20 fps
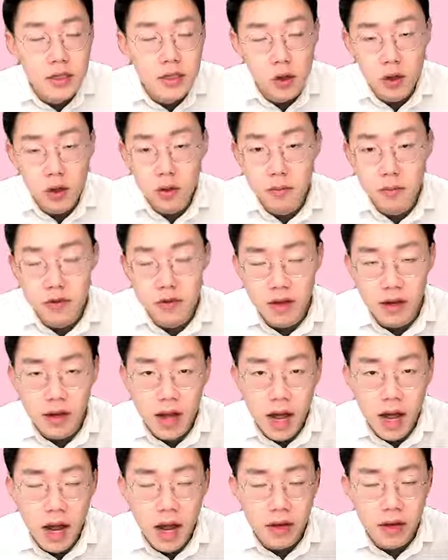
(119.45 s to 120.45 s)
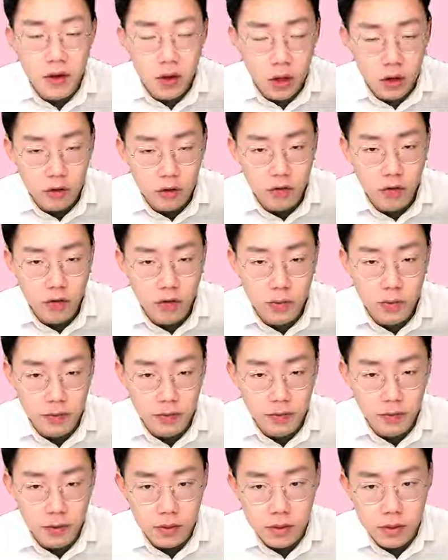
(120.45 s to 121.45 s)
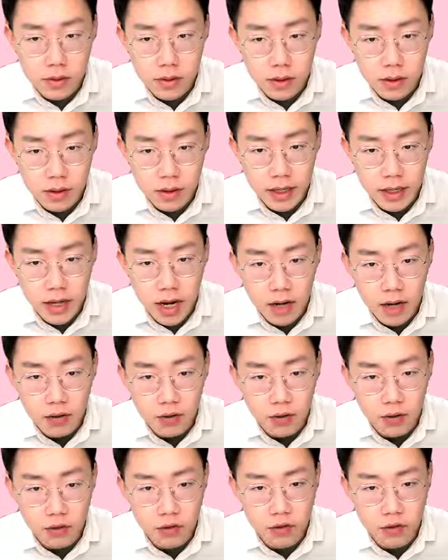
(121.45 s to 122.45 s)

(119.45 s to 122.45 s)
concept I taught you before. Okay, I taught you